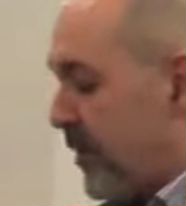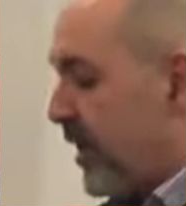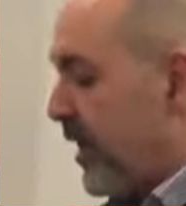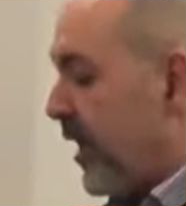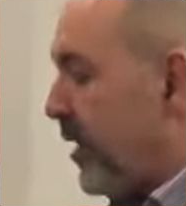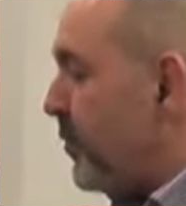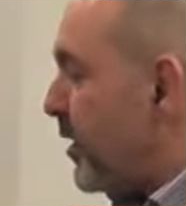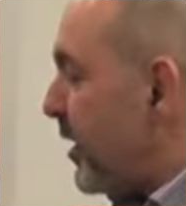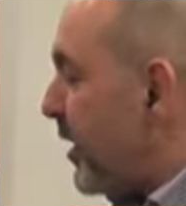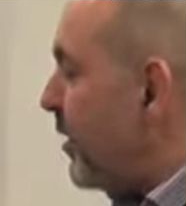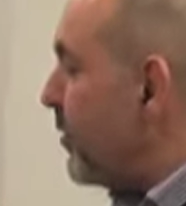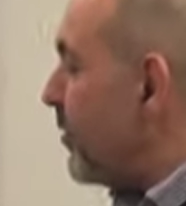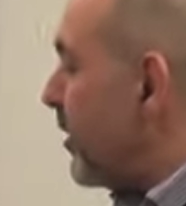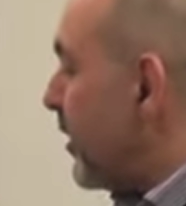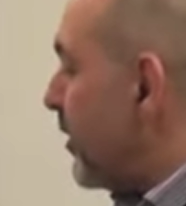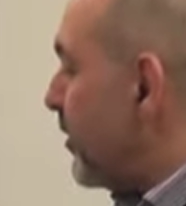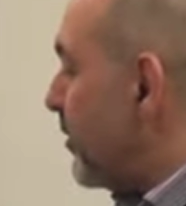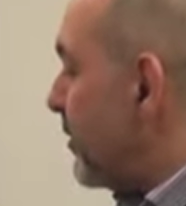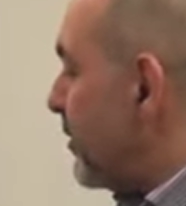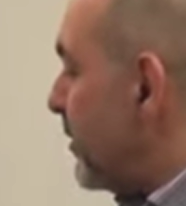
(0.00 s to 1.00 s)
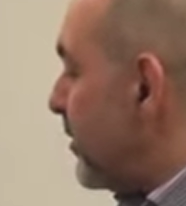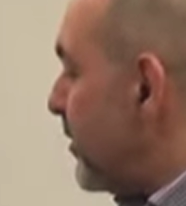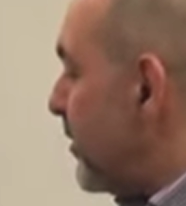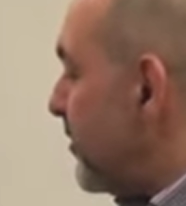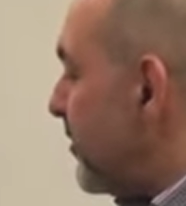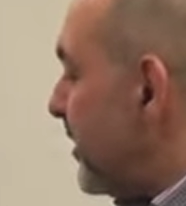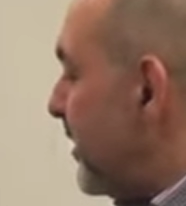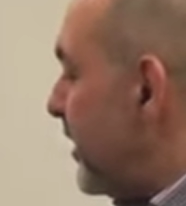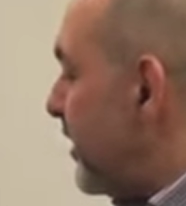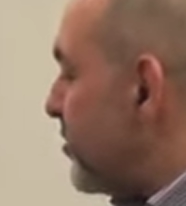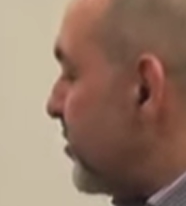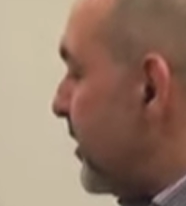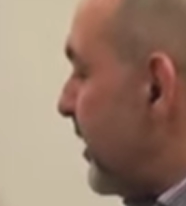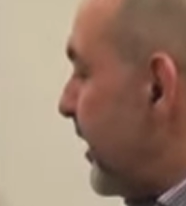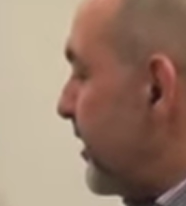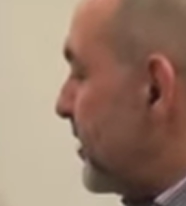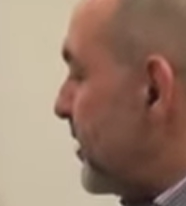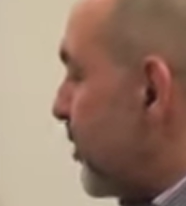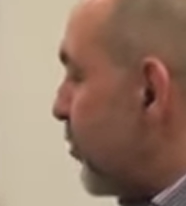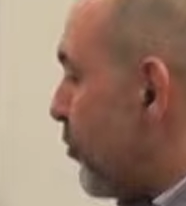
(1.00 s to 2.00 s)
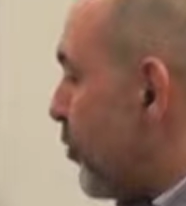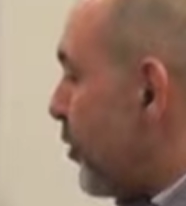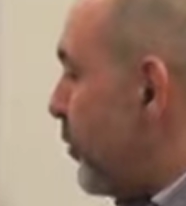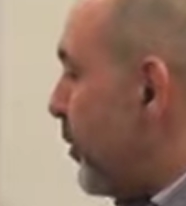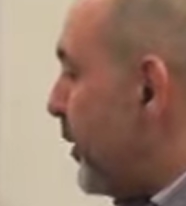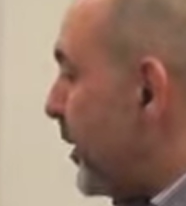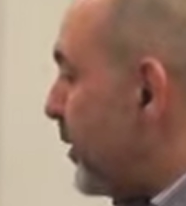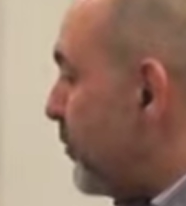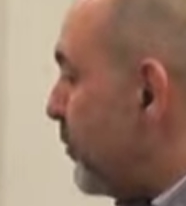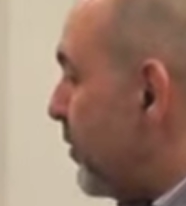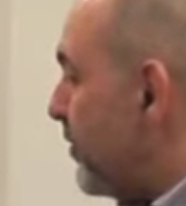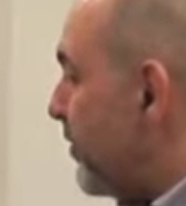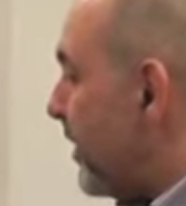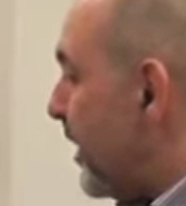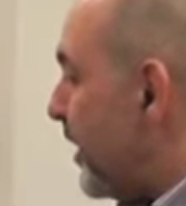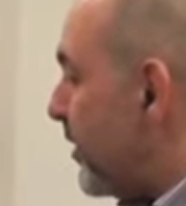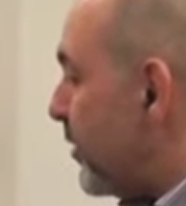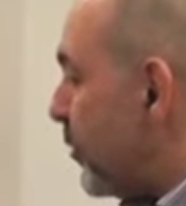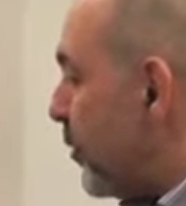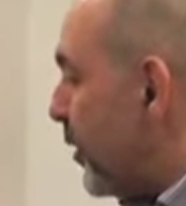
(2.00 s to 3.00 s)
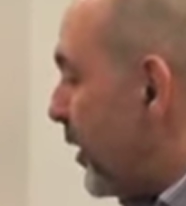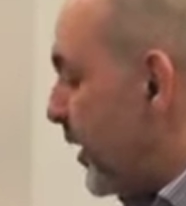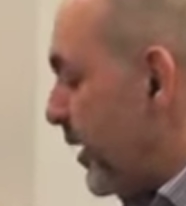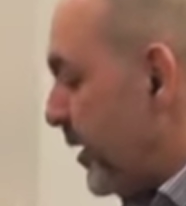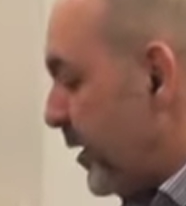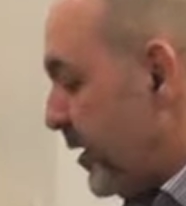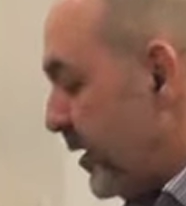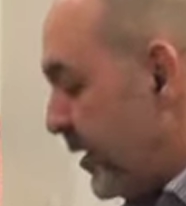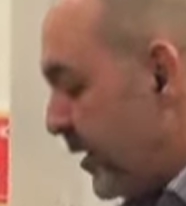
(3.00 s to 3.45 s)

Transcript: became a logo because he literally had to group it and move it out of the way.